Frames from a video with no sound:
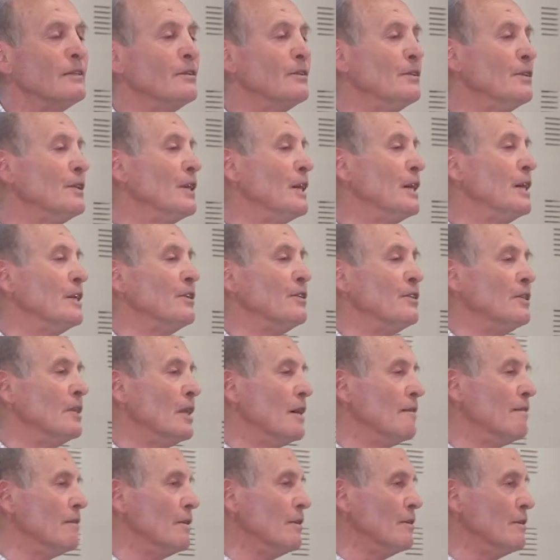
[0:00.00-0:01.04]
they'd
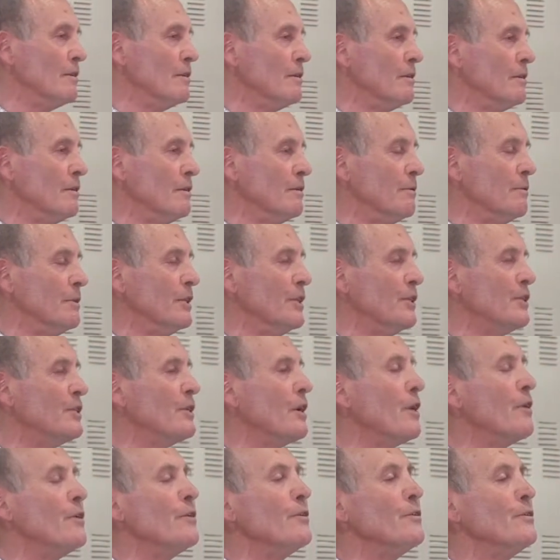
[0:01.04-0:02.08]
never
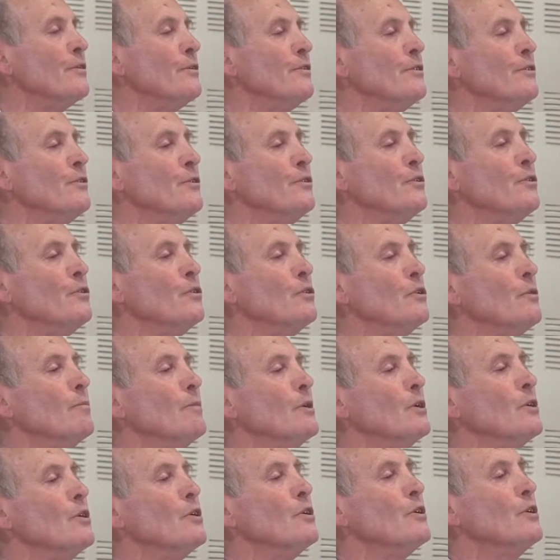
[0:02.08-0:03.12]
return no
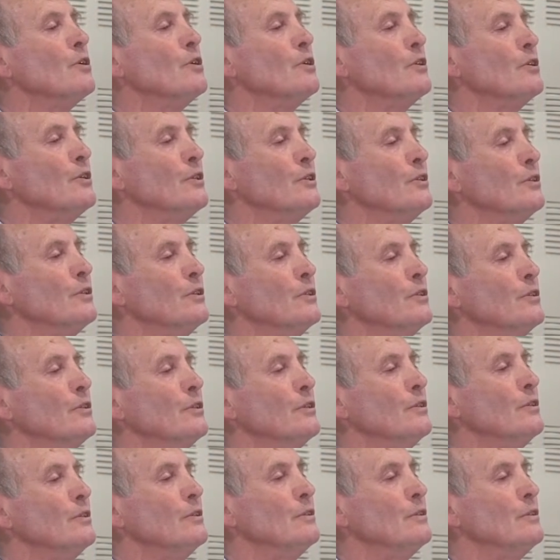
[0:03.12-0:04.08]
more.